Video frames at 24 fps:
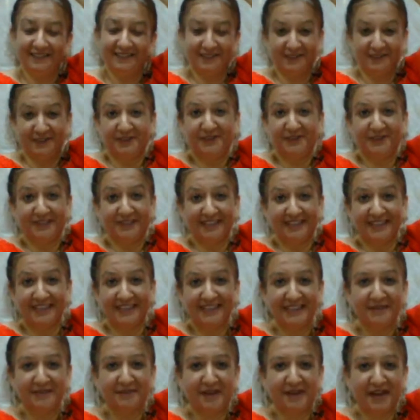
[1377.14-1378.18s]
Or you can
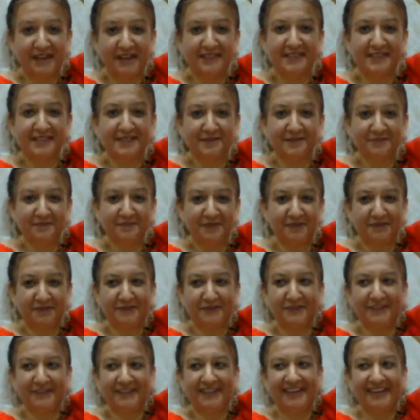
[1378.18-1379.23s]
say I'm handsome if
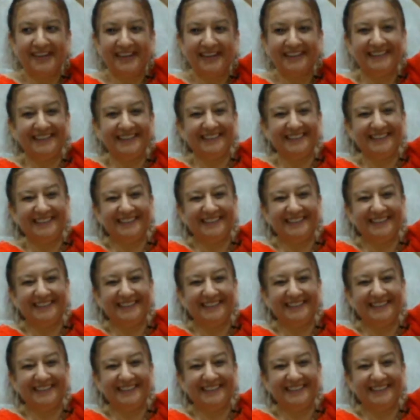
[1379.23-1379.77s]
you're a guy.